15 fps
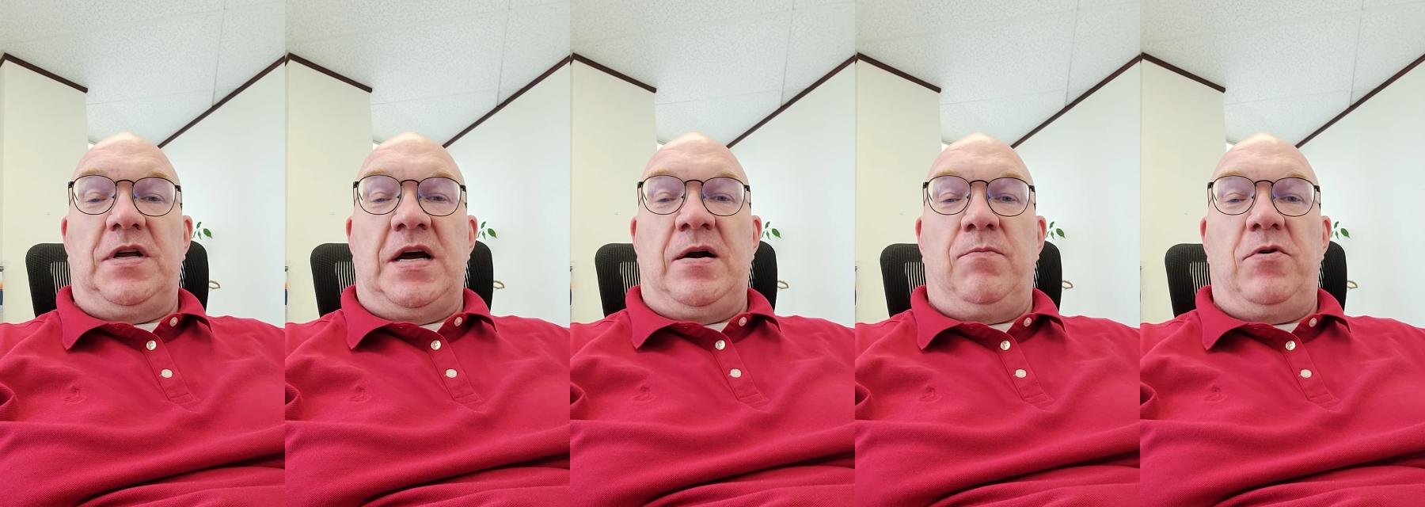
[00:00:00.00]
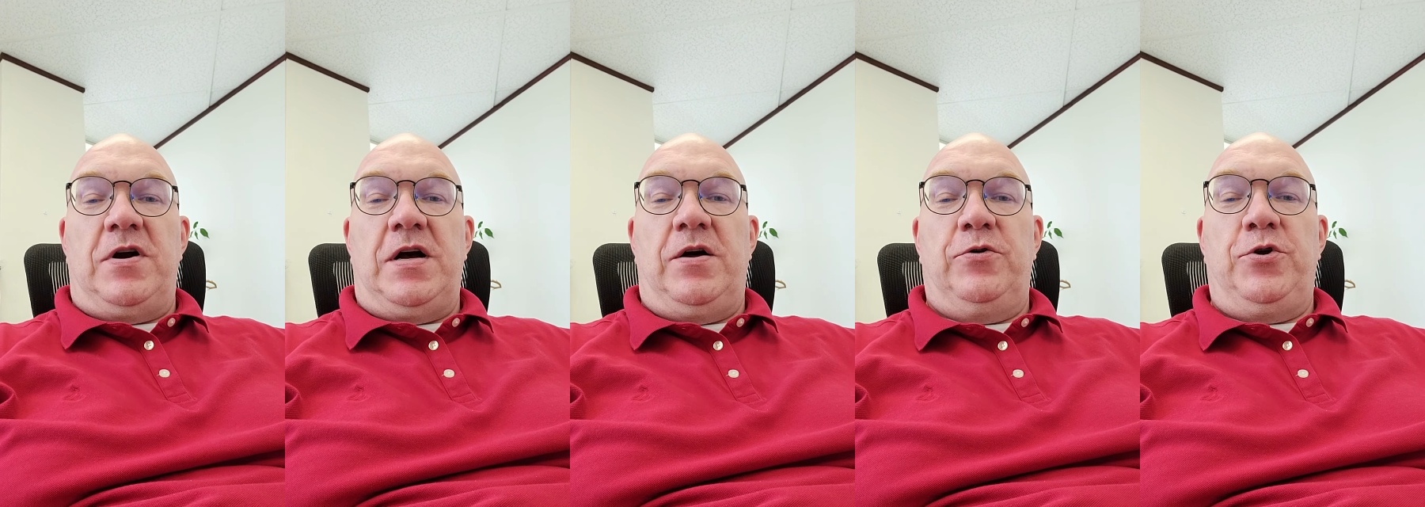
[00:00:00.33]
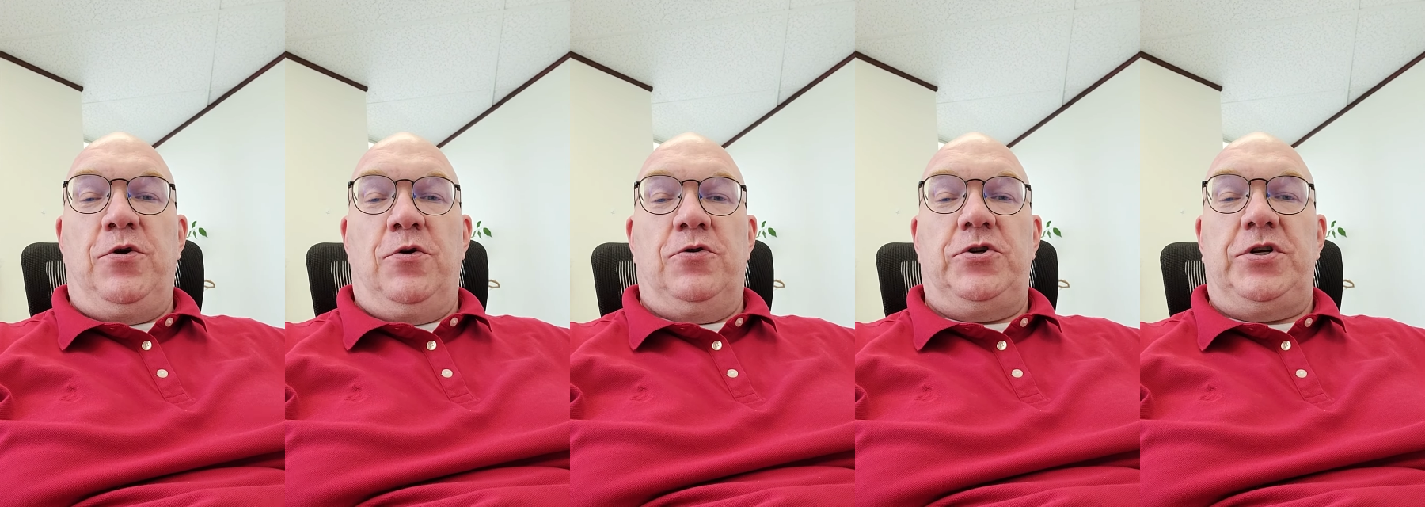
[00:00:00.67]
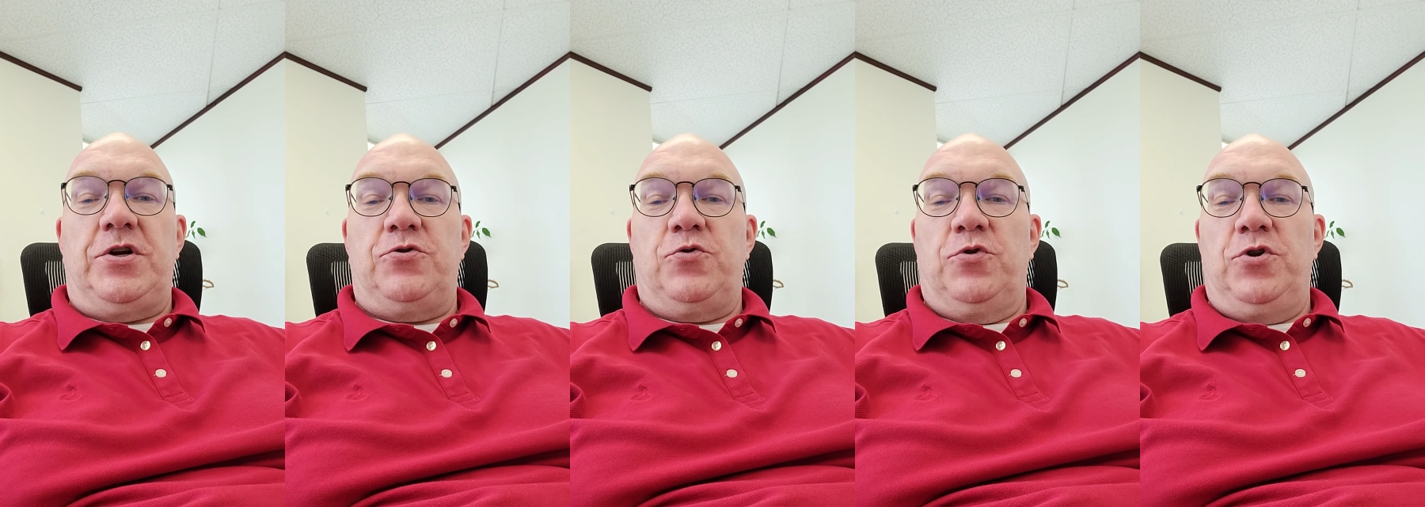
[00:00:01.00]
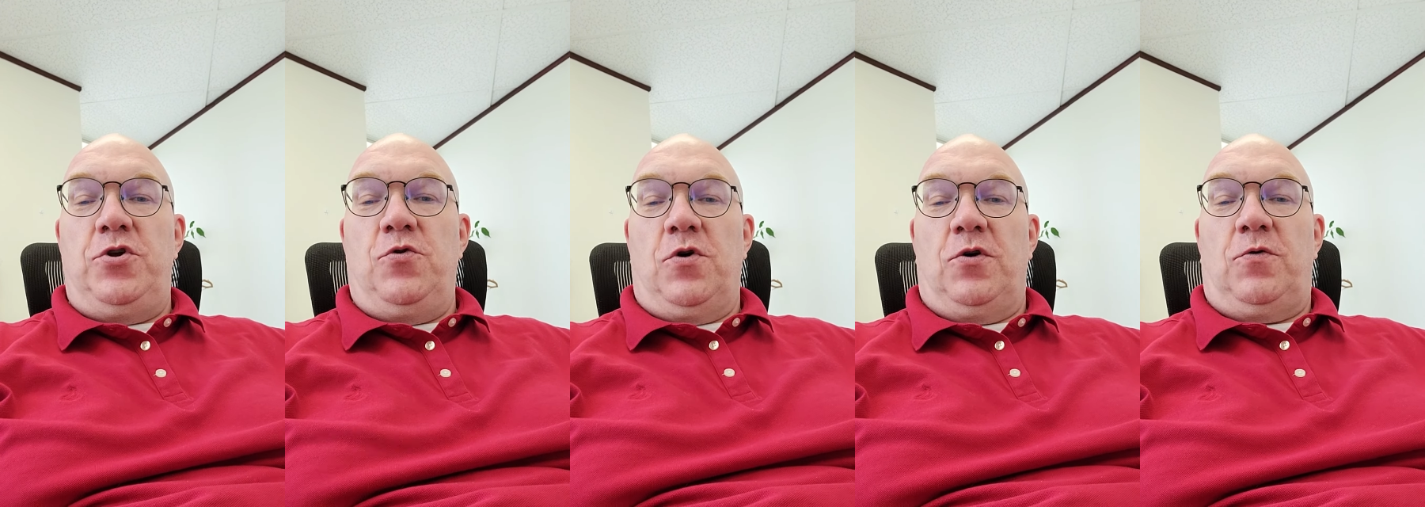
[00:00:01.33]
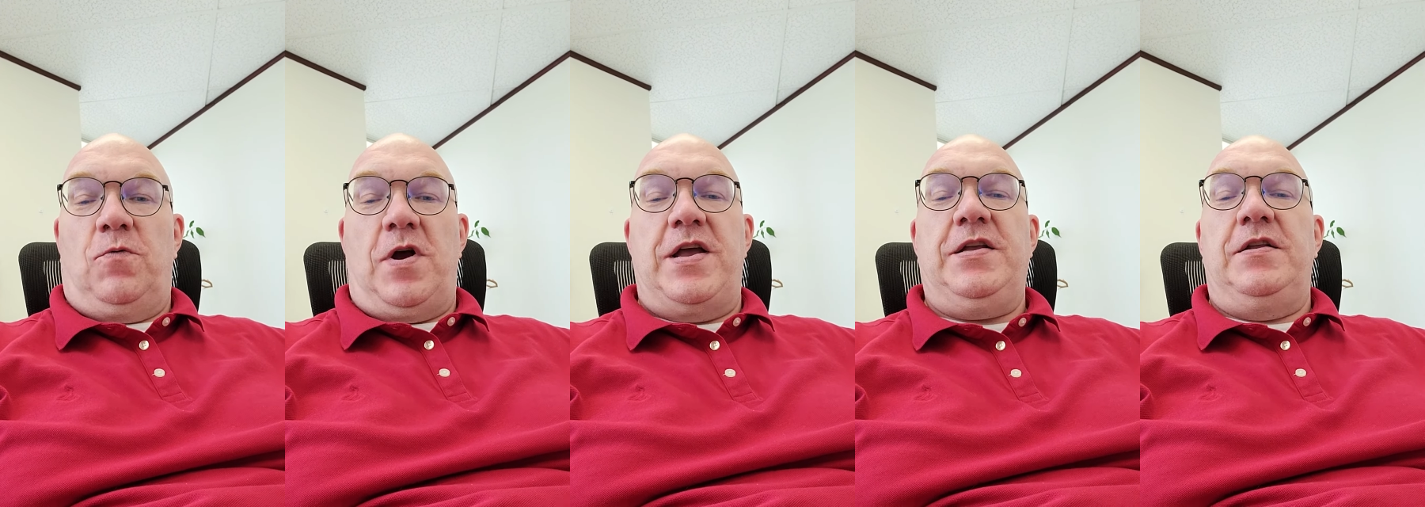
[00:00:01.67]
Dombrow, your Central New York
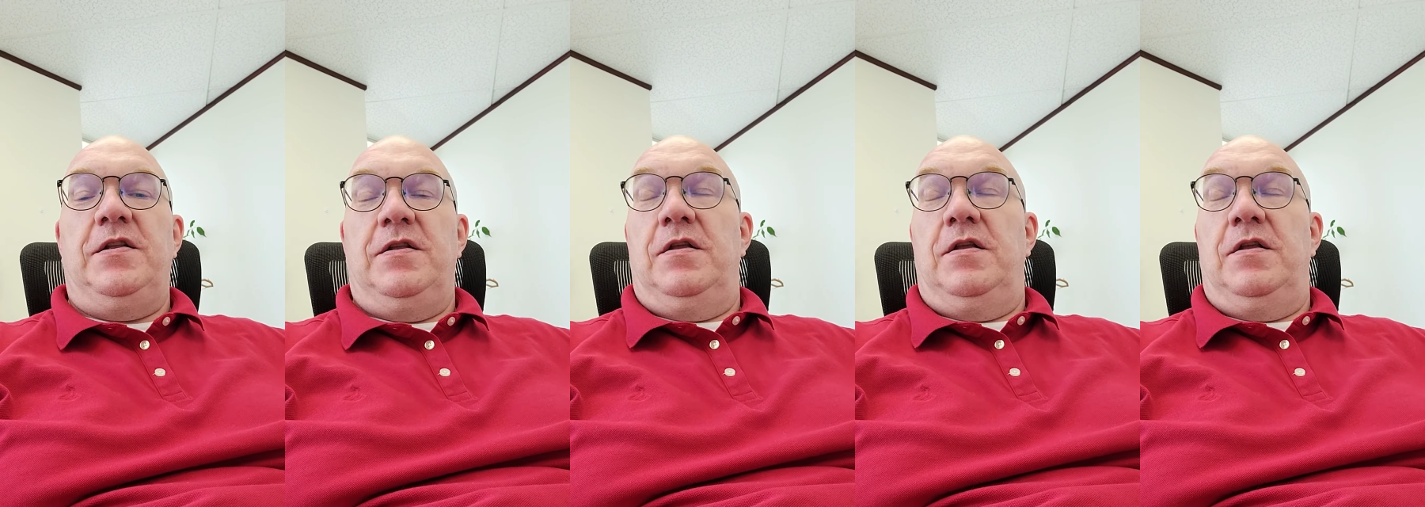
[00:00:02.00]
right,